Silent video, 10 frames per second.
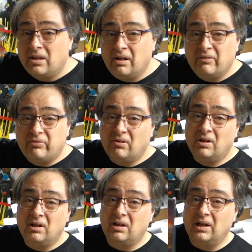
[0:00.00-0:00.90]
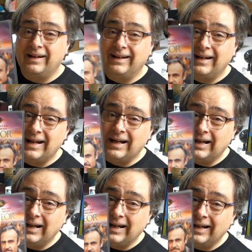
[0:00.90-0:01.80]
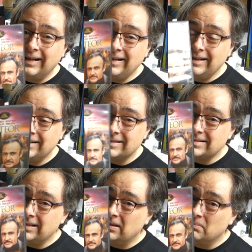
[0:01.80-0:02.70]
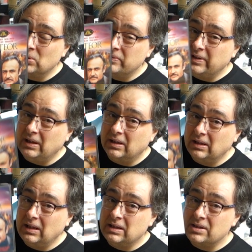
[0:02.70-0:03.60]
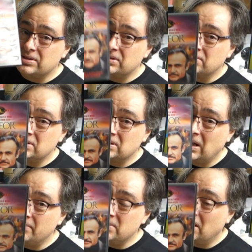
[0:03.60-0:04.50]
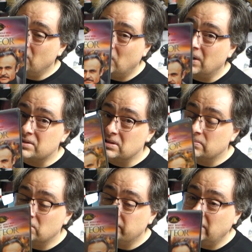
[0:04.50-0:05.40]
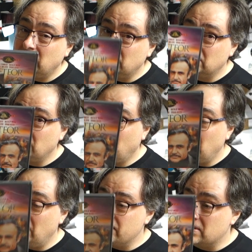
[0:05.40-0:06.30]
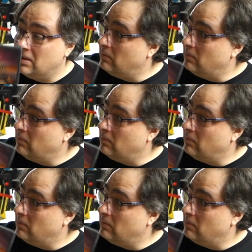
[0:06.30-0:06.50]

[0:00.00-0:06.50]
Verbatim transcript: Therefore, I needed to see the movie, and as soon as I'm done watching the movie, Dave's gonna